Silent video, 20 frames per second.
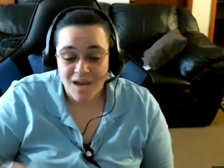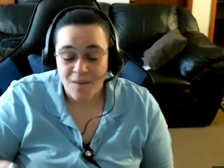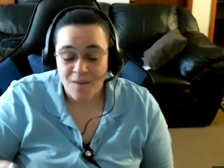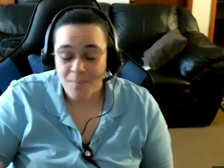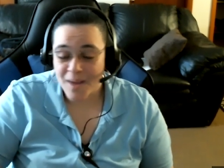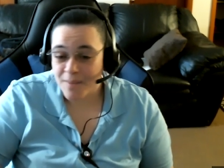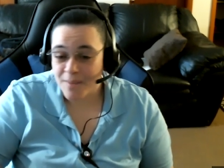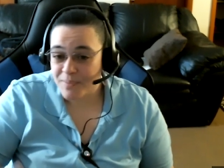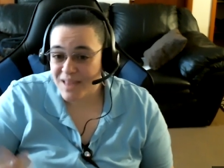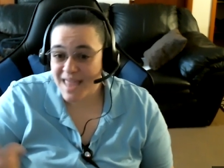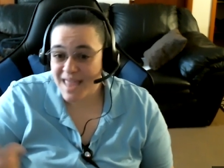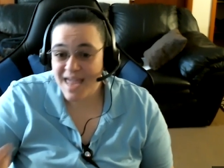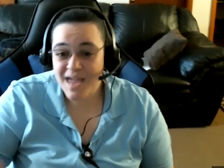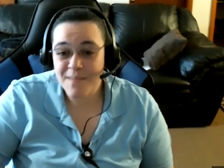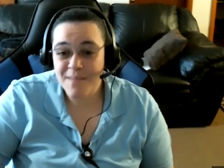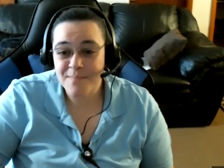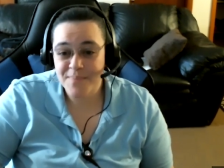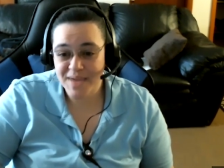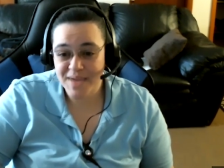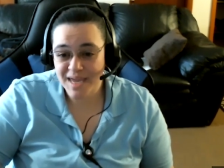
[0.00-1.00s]
by
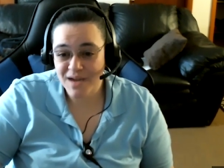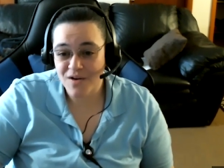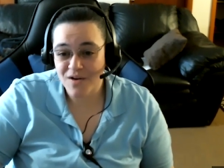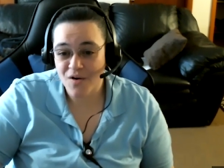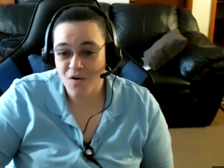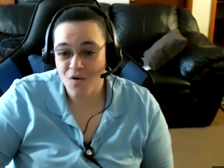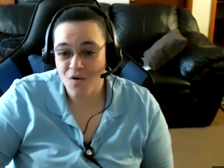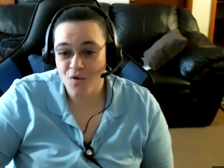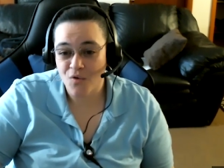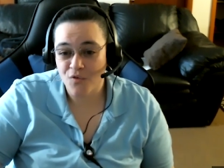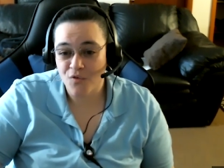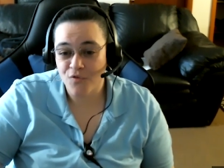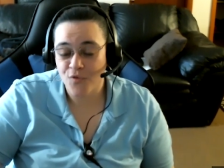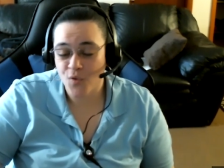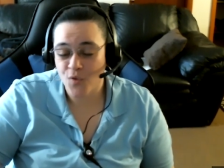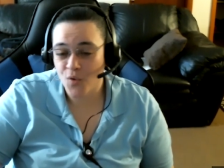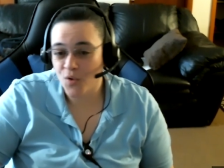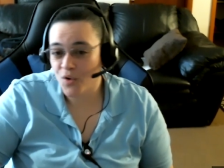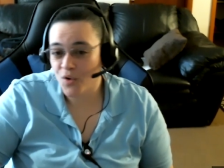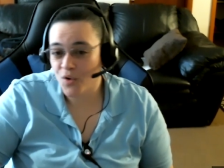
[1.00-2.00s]
playing bingo
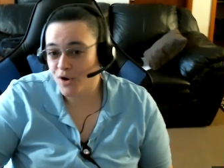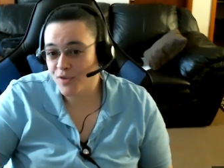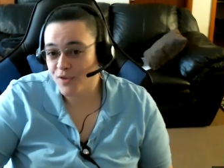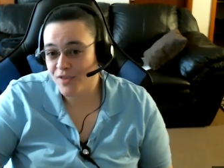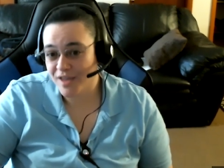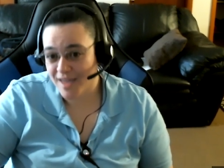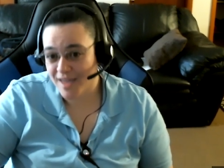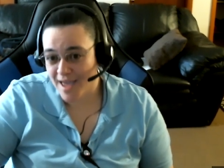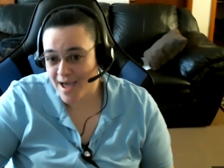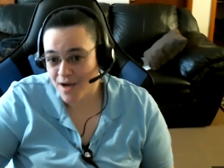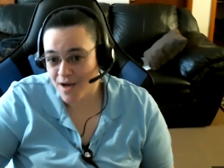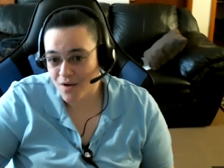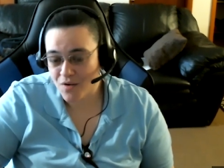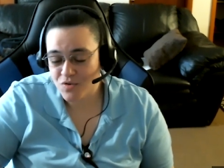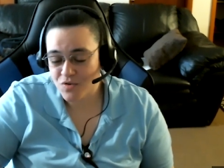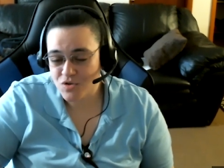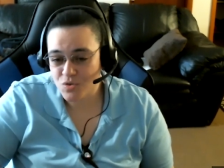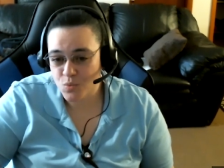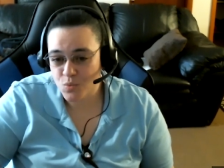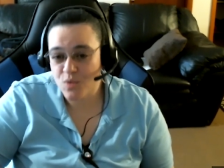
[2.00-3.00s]
for the
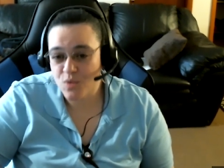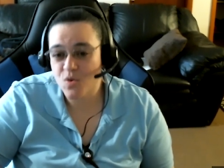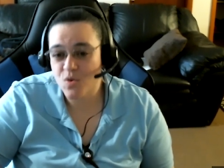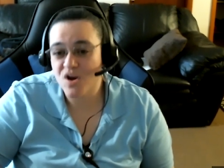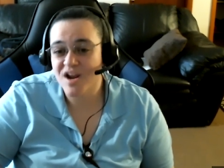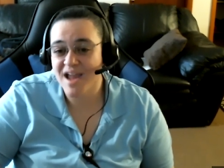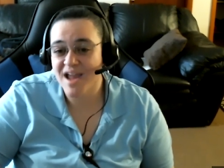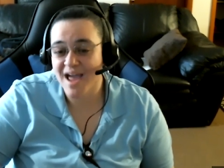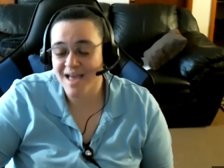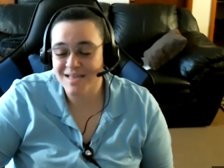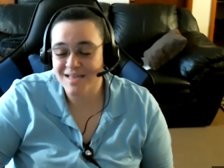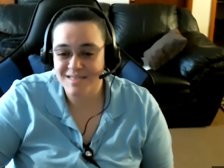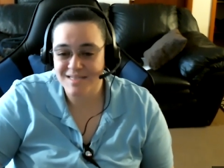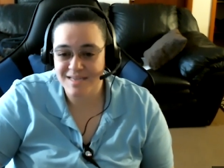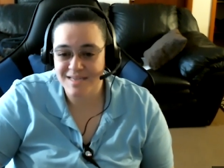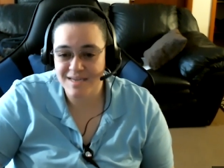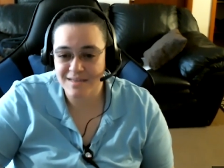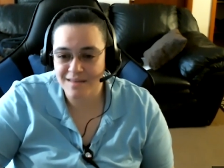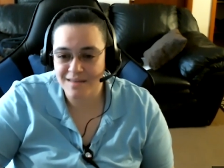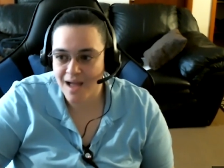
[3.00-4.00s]
couch, we were
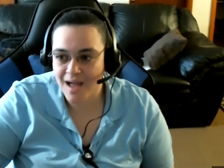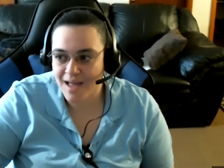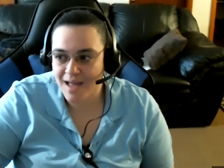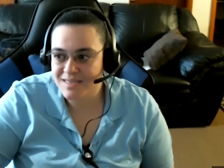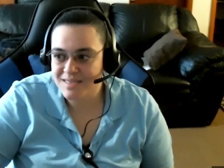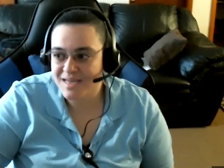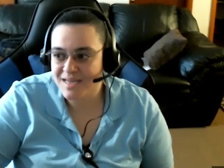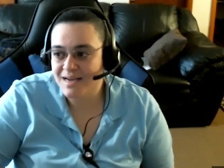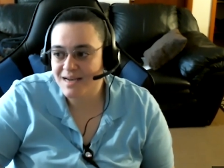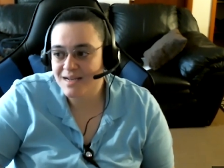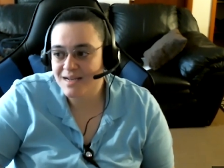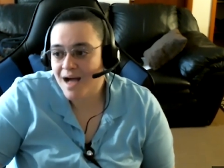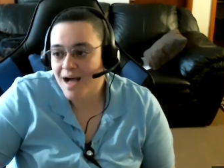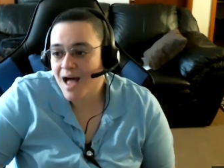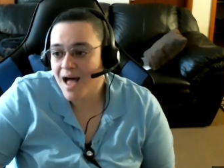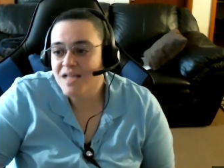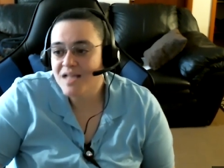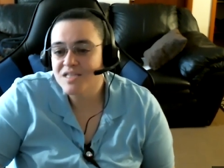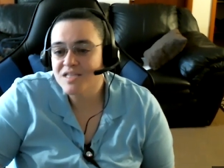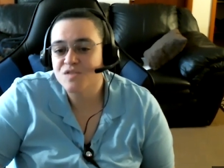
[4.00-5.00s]
casting lots, and
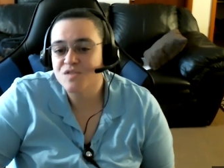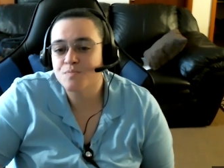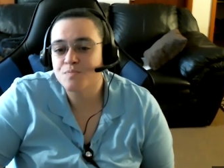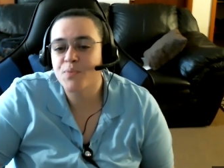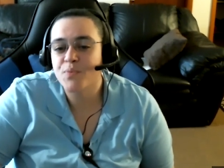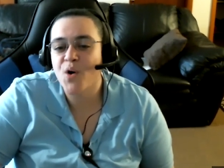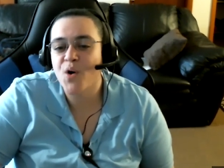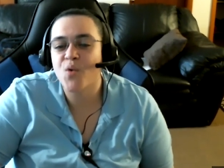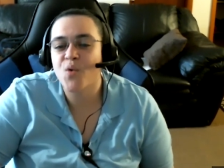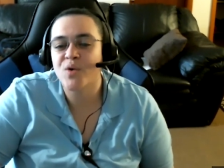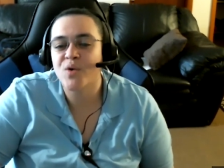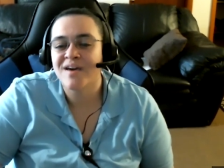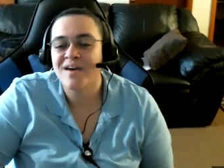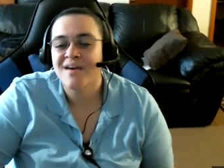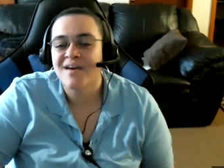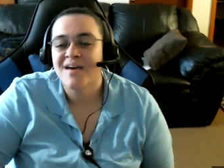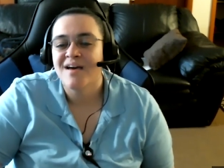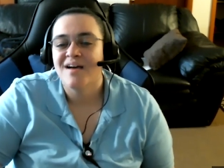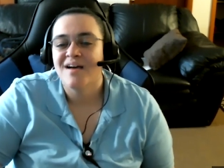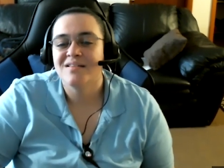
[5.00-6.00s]
God spoke
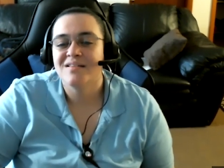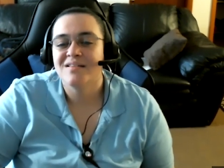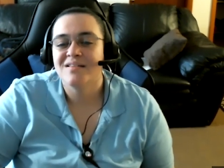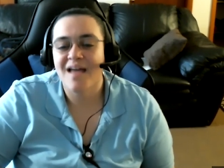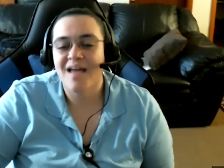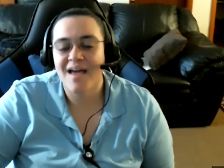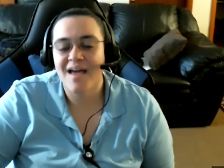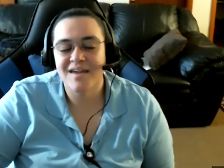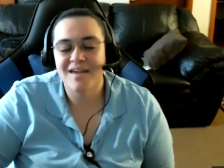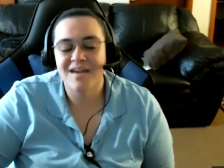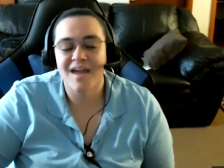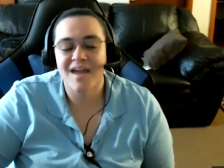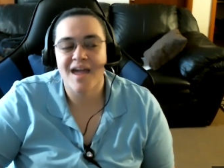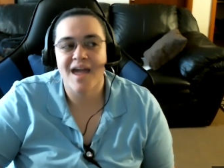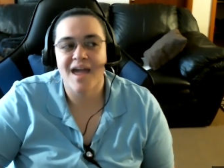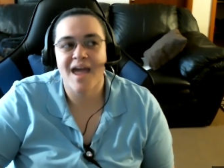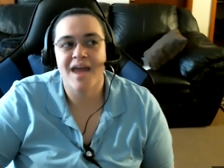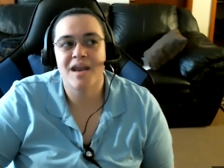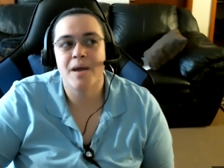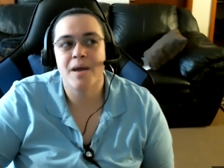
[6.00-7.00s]
like
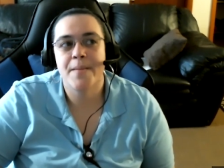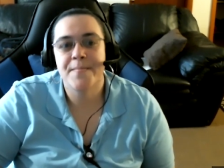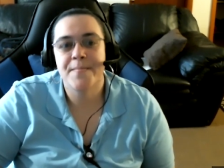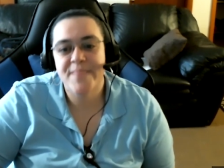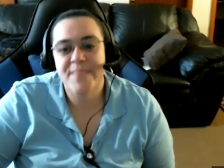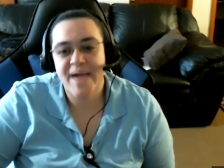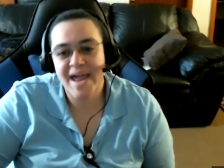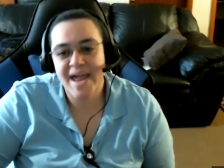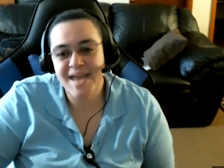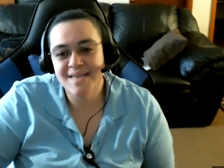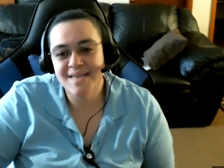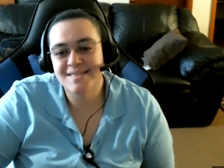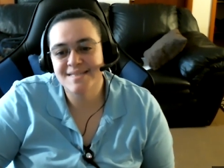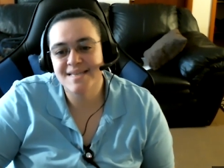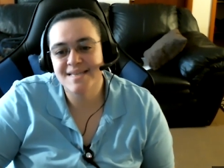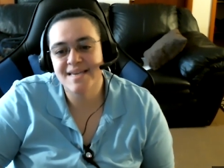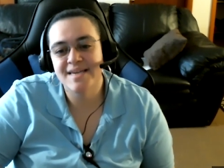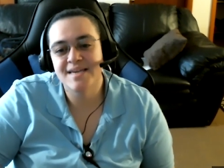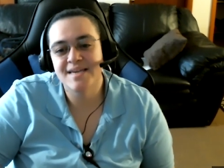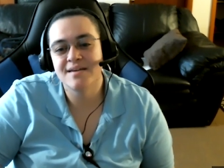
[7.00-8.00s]
an
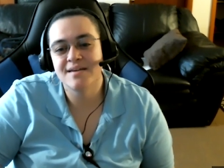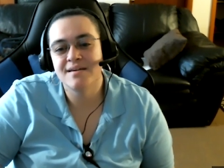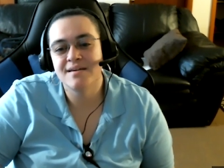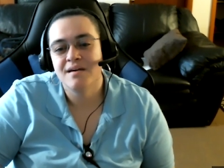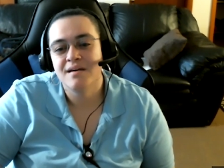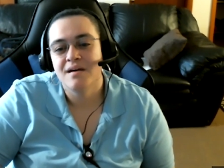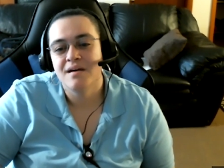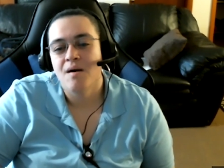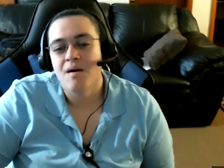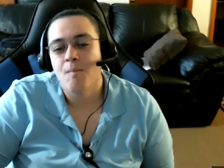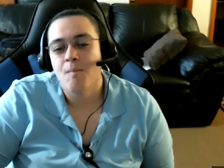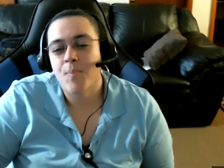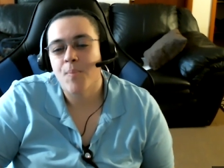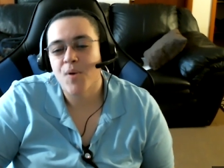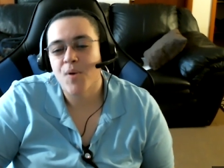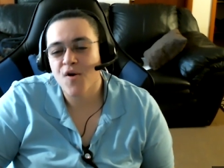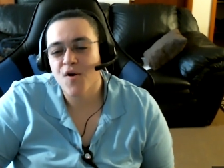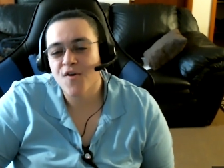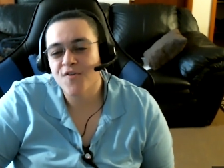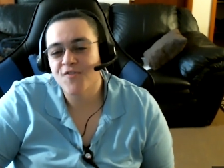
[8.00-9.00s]
amazing,
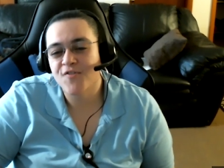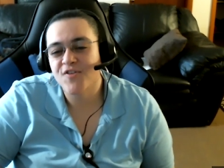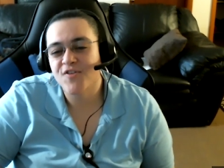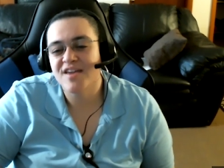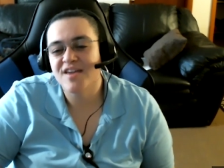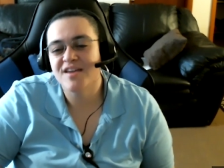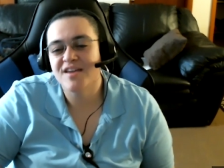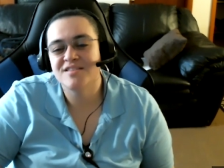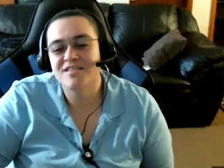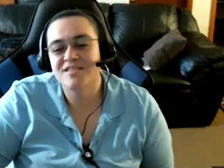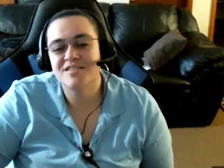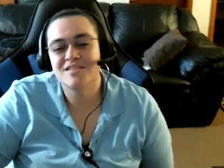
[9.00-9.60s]
perfect